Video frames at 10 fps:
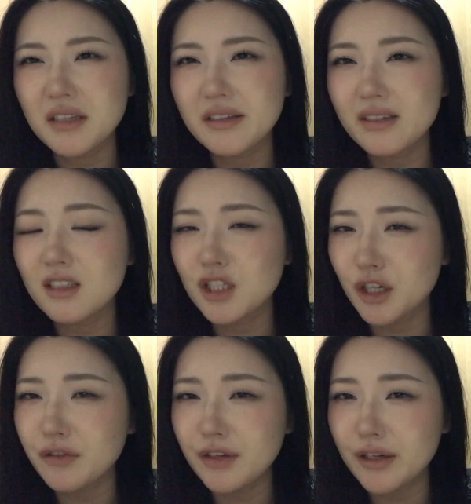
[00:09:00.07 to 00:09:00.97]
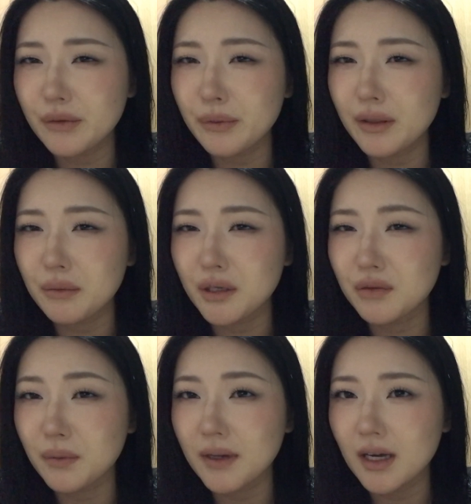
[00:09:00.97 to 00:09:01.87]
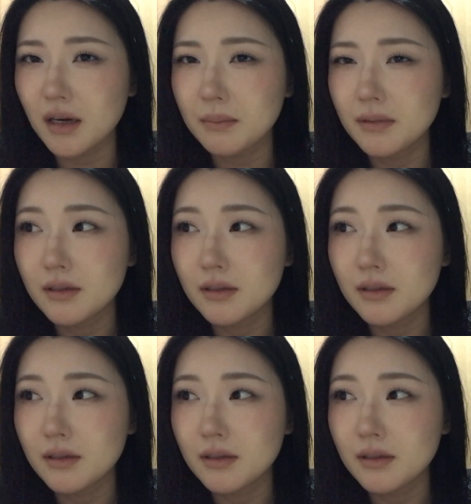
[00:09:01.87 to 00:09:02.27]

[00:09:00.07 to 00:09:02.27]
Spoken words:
little chubbier when they were growing up.